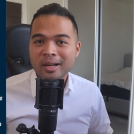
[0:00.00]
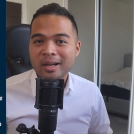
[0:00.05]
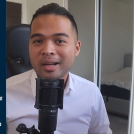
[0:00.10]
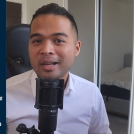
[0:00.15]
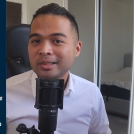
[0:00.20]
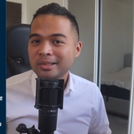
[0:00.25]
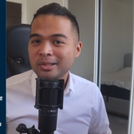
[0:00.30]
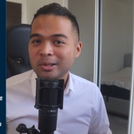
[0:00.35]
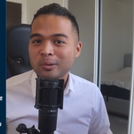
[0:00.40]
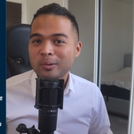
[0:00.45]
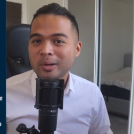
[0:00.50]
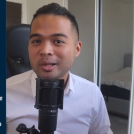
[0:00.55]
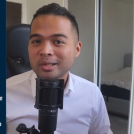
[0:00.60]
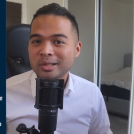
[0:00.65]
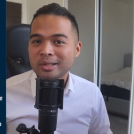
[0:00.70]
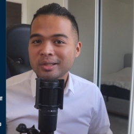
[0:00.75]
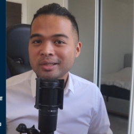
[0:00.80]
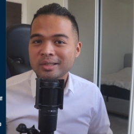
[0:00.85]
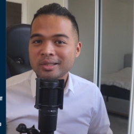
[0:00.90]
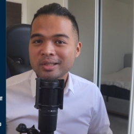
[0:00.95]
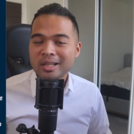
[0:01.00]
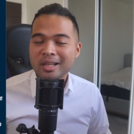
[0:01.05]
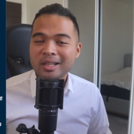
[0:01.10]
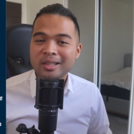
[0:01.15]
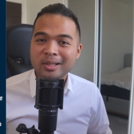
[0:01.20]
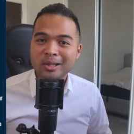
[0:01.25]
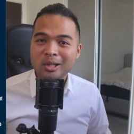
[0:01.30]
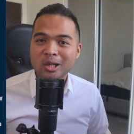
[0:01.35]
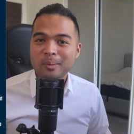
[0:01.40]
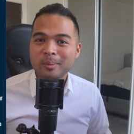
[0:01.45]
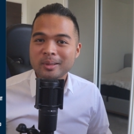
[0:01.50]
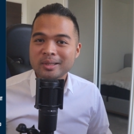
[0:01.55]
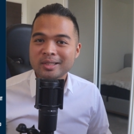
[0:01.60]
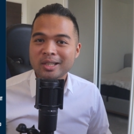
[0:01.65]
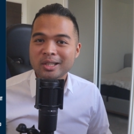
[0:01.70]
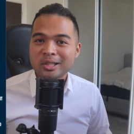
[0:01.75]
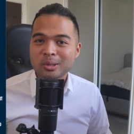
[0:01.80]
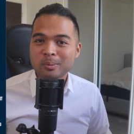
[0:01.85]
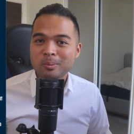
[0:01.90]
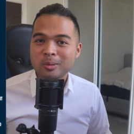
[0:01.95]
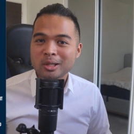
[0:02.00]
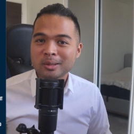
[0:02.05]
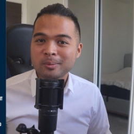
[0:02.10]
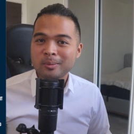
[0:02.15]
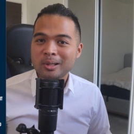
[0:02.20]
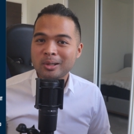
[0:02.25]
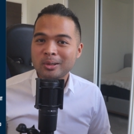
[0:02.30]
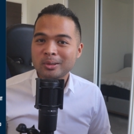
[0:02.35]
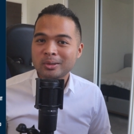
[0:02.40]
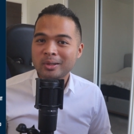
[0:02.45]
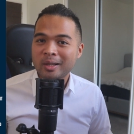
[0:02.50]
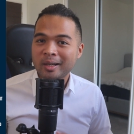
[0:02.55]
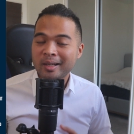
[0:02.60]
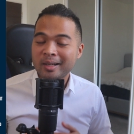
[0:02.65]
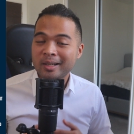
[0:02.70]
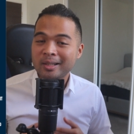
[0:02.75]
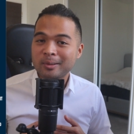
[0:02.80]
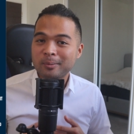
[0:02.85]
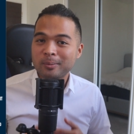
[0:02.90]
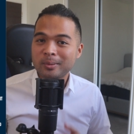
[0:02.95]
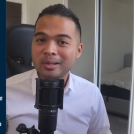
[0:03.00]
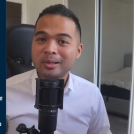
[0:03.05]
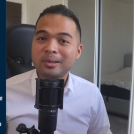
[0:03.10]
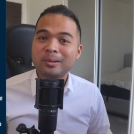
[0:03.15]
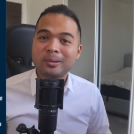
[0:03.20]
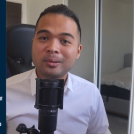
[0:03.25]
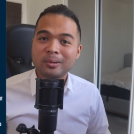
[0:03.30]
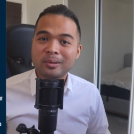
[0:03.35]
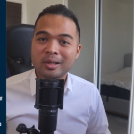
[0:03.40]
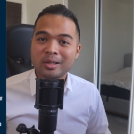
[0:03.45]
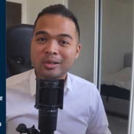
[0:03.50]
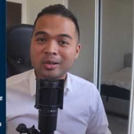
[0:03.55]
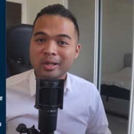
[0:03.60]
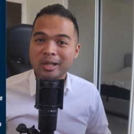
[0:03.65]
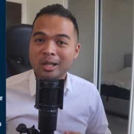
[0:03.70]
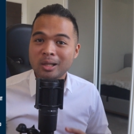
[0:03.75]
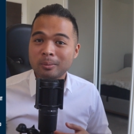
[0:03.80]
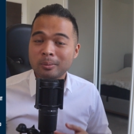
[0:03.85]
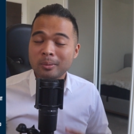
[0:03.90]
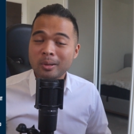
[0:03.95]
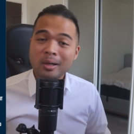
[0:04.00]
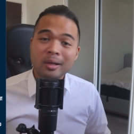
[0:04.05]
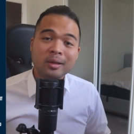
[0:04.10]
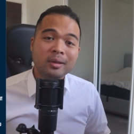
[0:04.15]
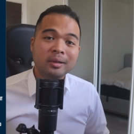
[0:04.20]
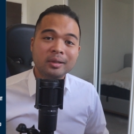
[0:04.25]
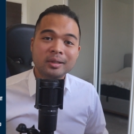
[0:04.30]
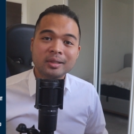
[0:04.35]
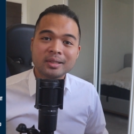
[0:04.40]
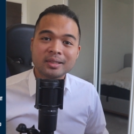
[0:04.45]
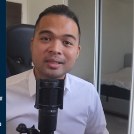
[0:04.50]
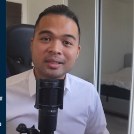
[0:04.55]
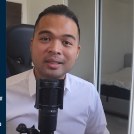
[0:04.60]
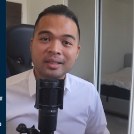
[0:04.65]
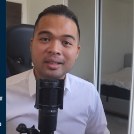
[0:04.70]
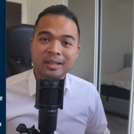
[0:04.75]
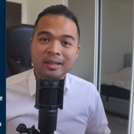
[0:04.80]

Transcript: ask your questions in the comment section box below so I can help you and you can help others.